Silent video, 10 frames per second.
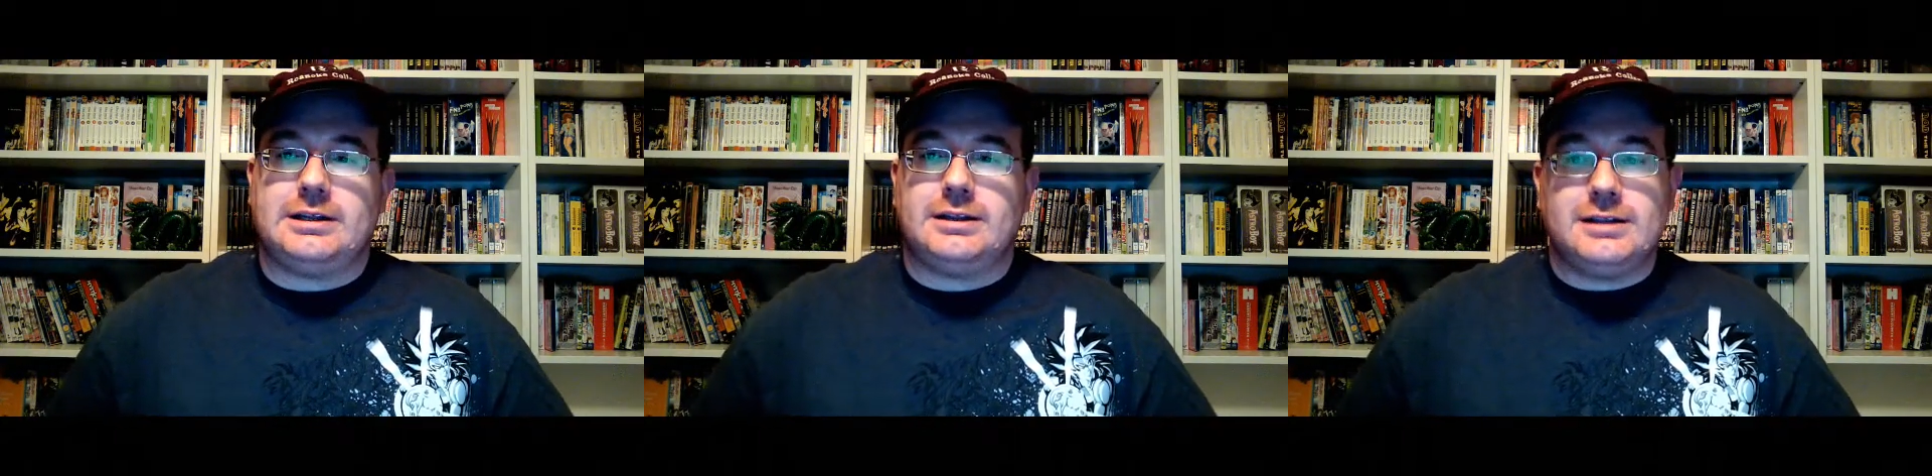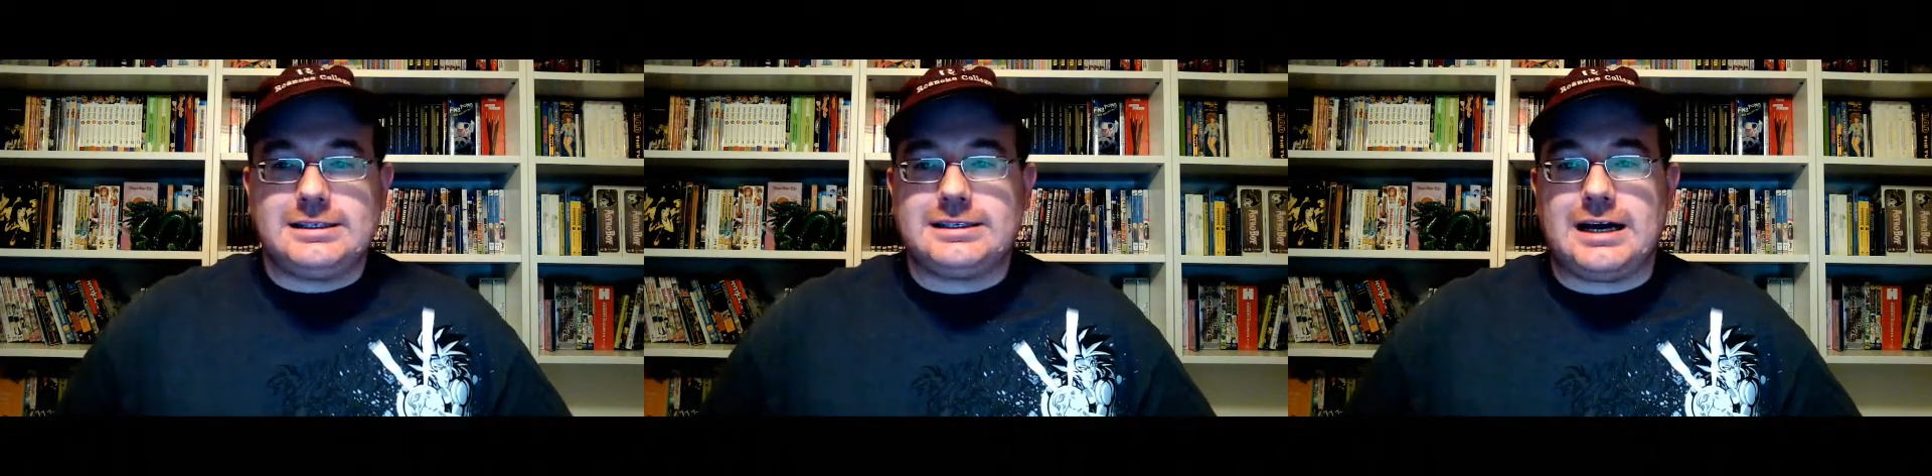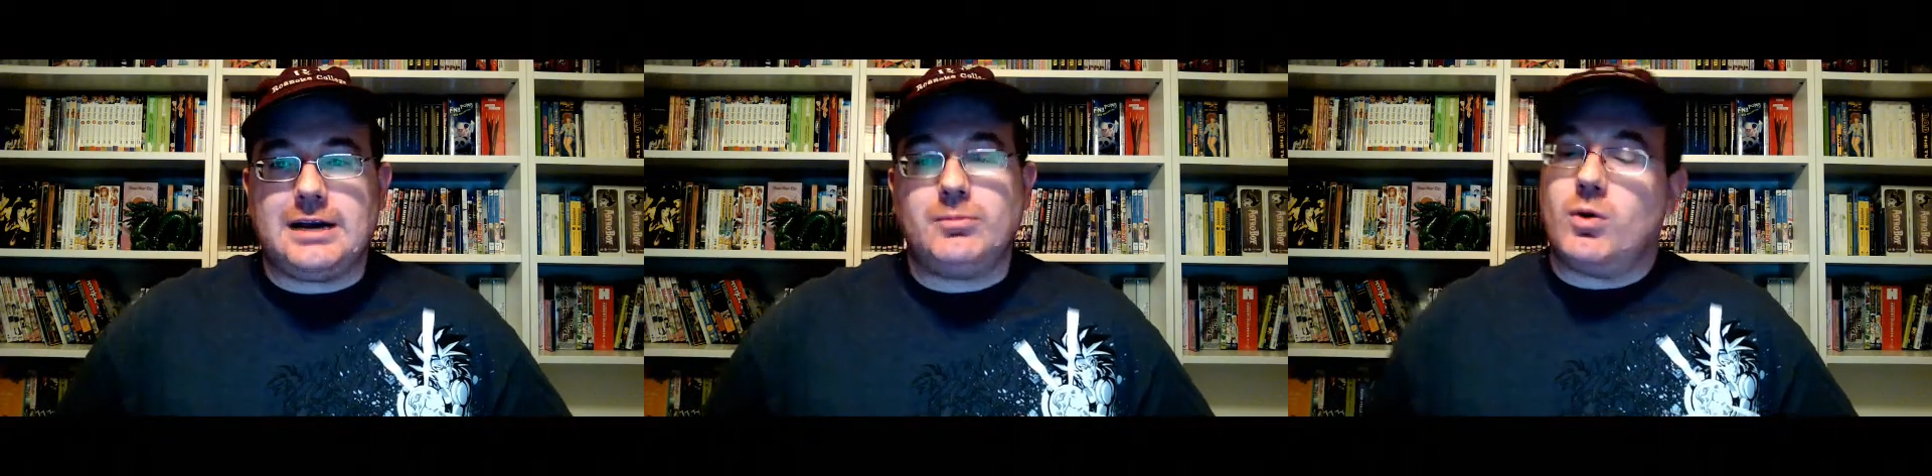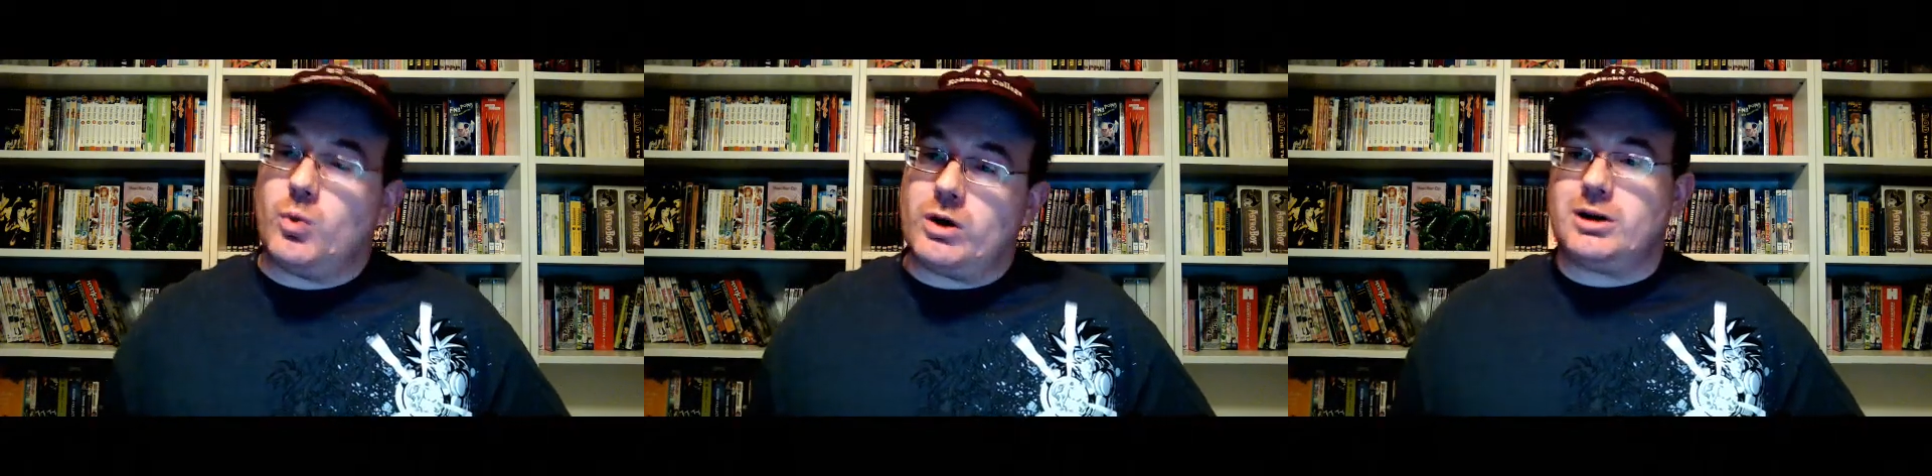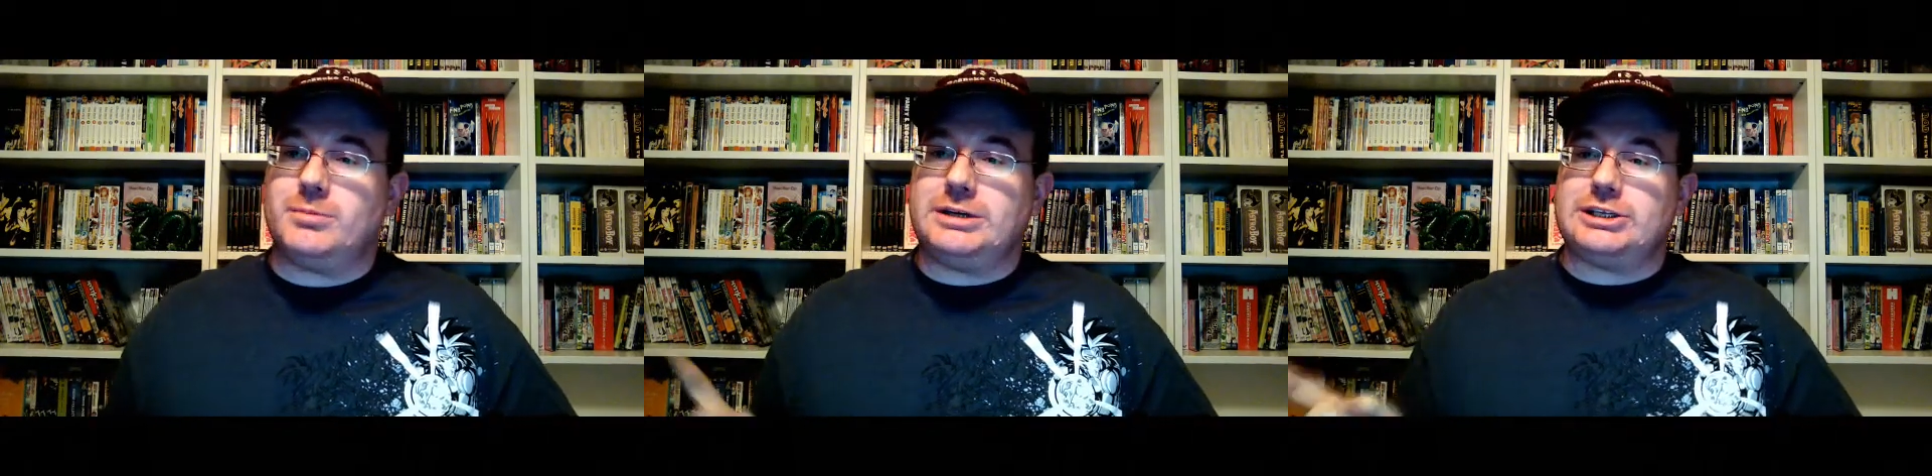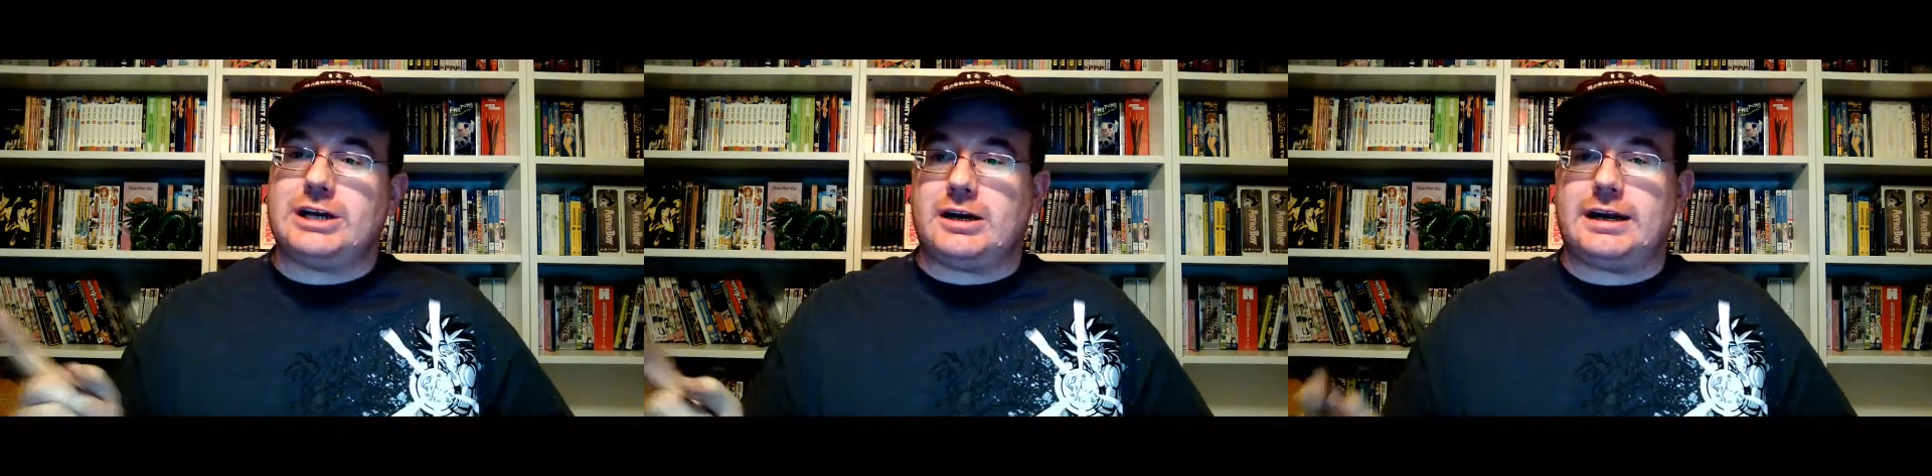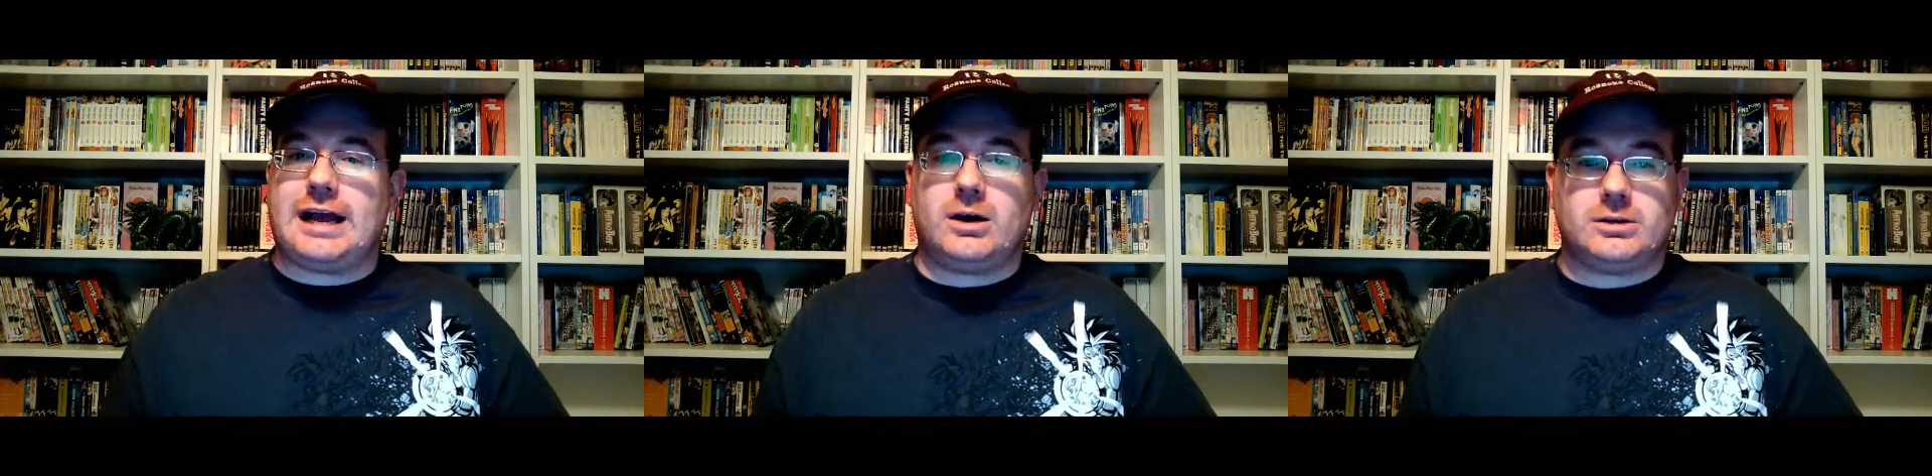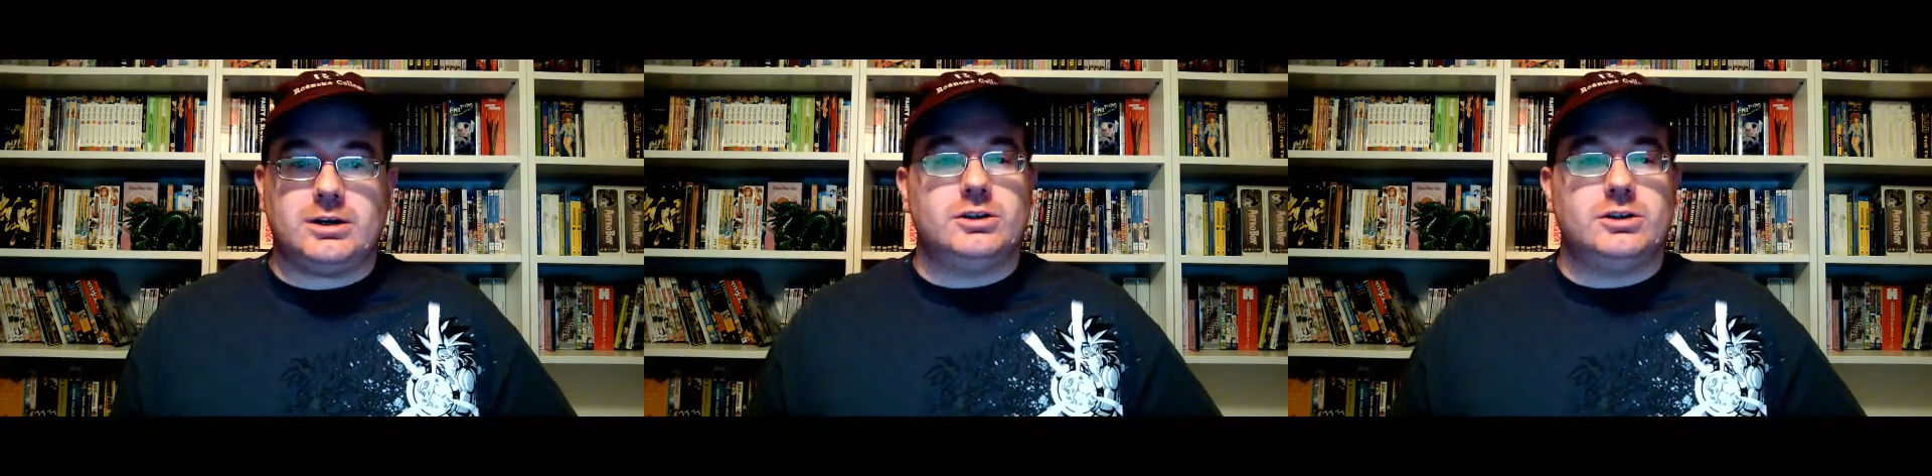This time, we're going to be shouting out